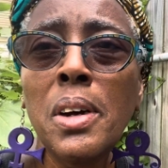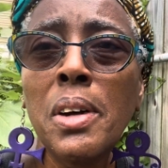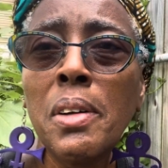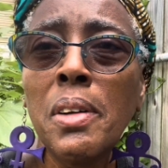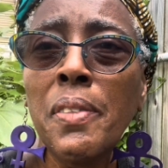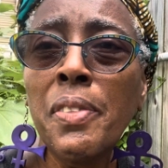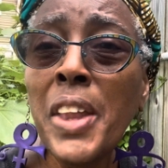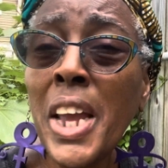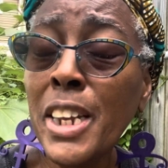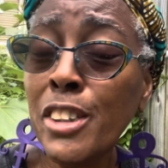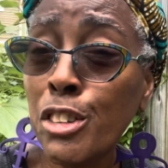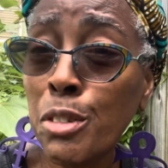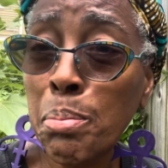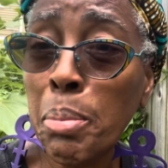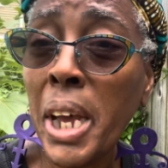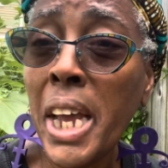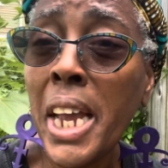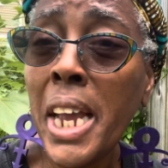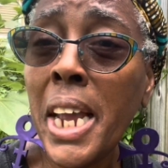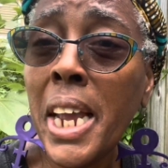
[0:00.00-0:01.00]
that's
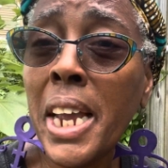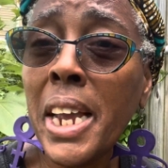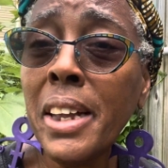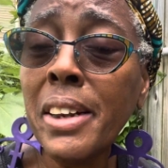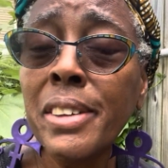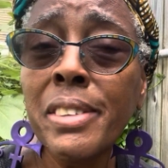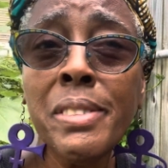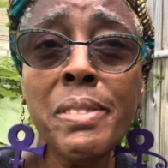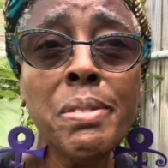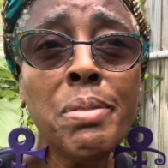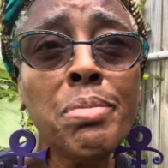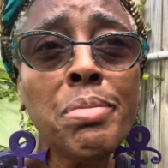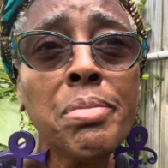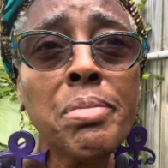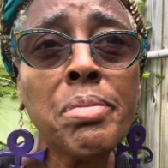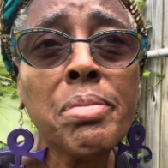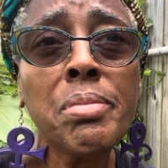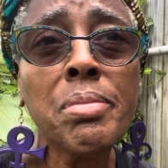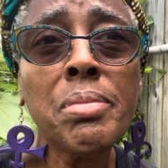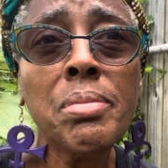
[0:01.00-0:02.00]
bad
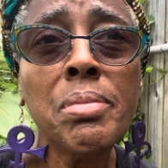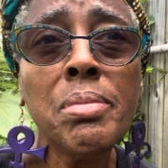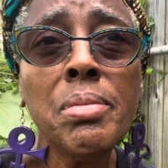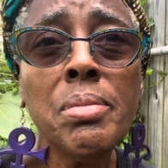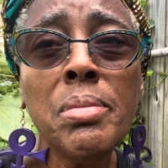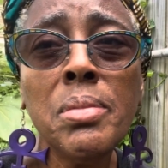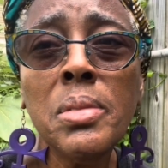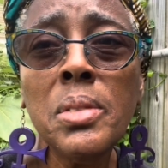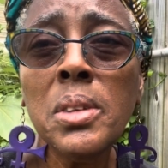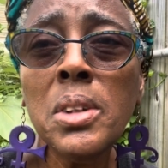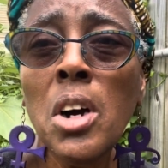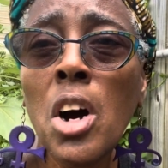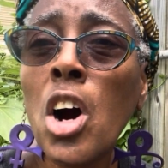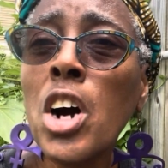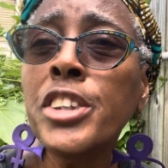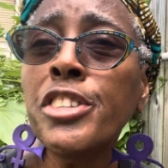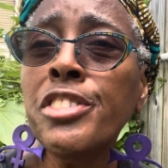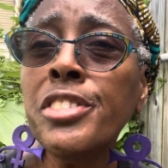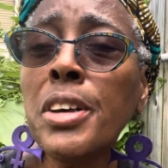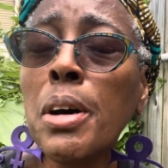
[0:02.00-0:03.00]
on
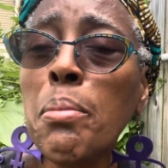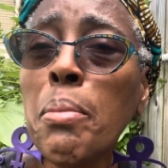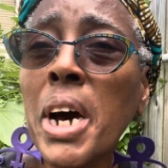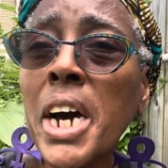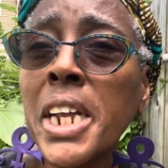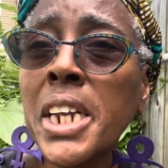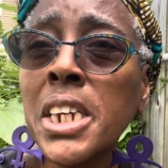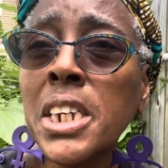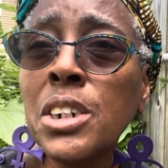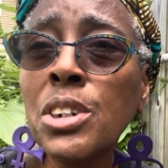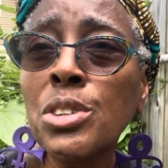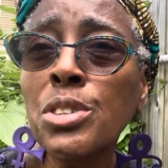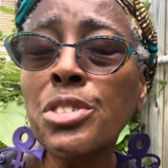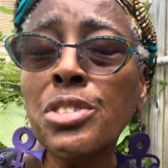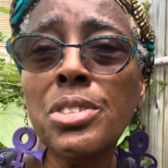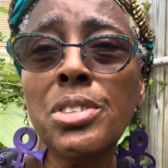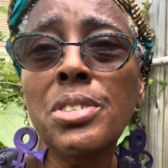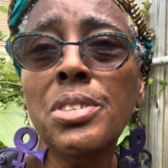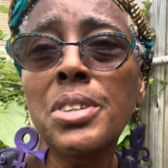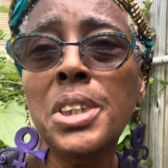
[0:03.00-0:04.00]
somebody else
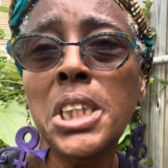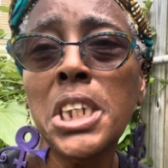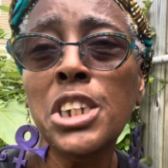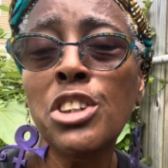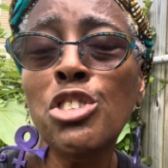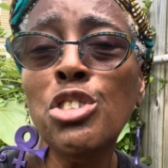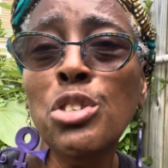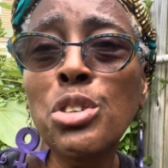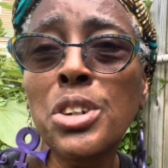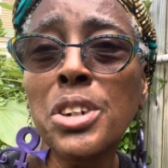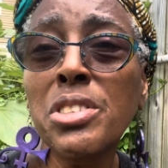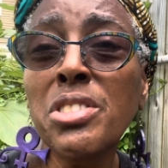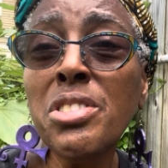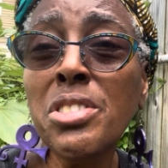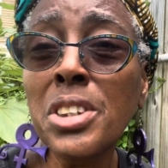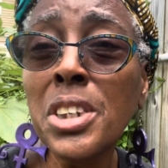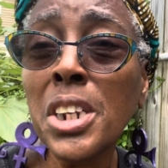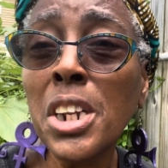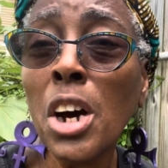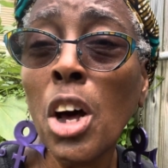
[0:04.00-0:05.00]
that you
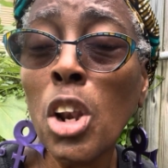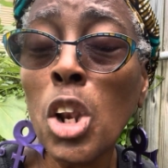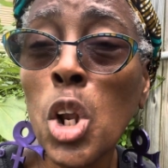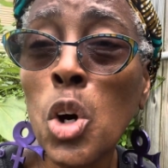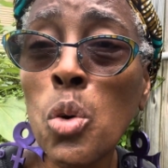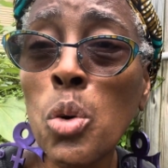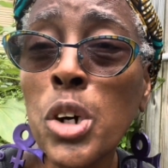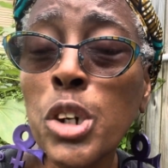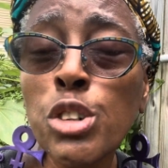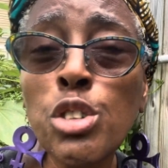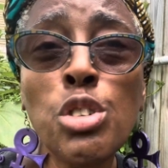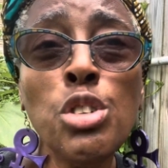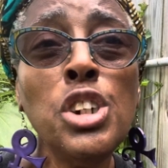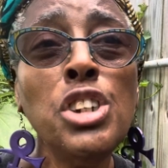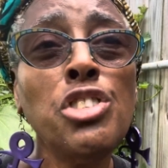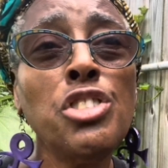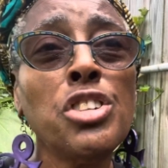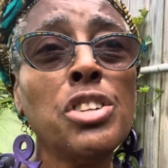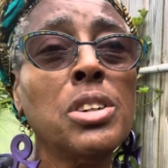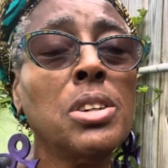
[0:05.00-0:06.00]
consider a lower
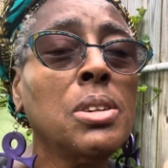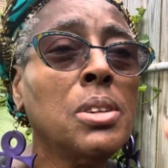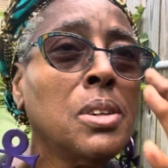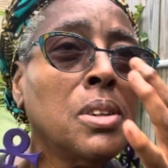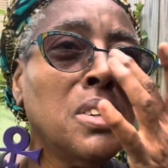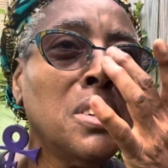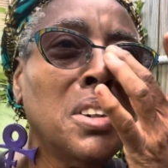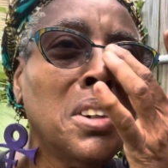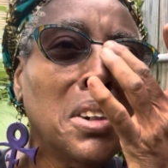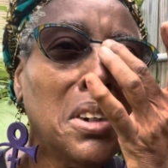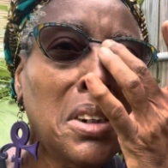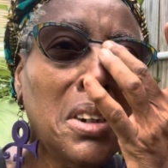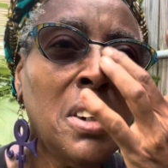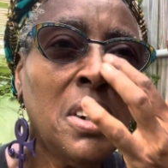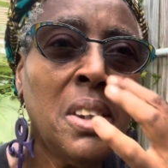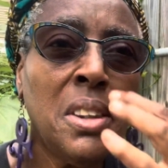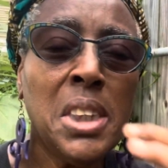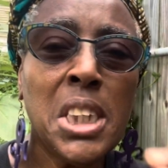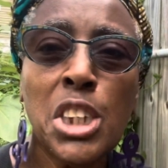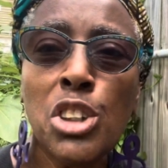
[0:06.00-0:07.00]
creature,
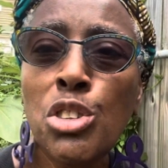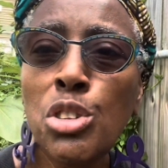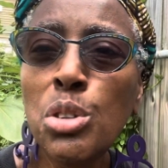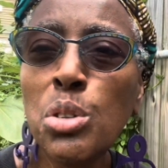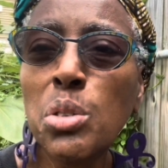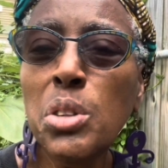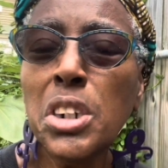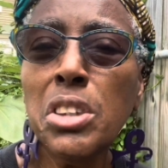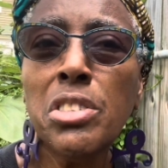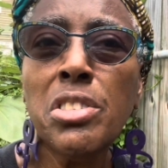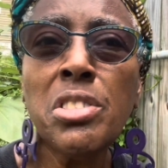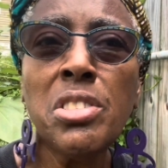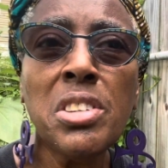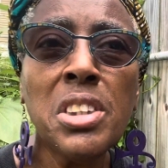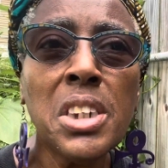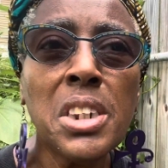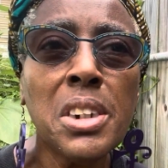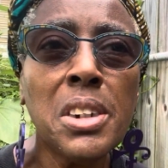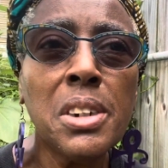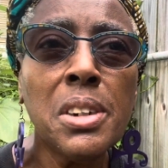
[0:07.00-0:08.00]
that you
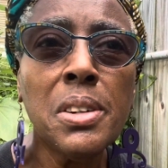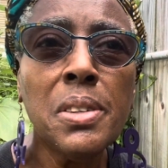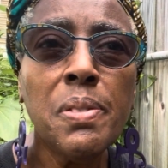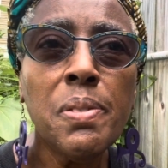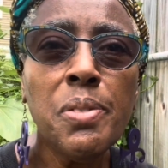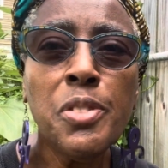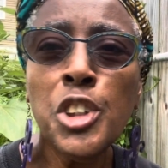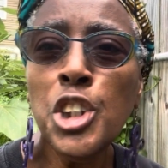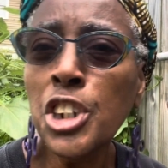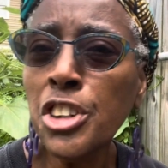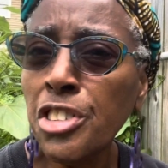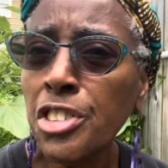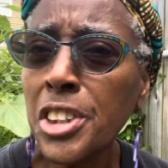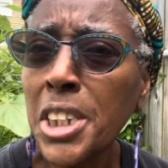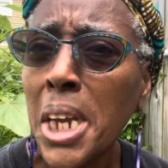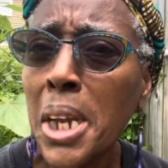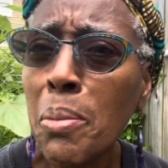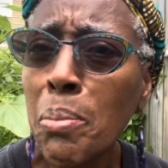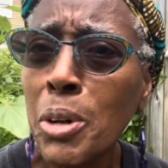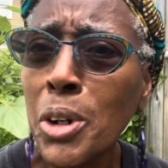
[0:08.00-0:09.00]
consider your
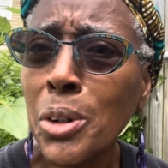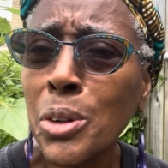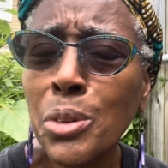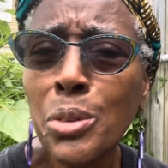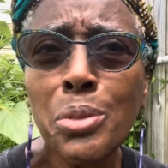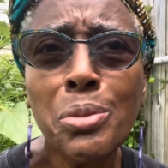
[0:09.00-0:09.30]
scapegoat?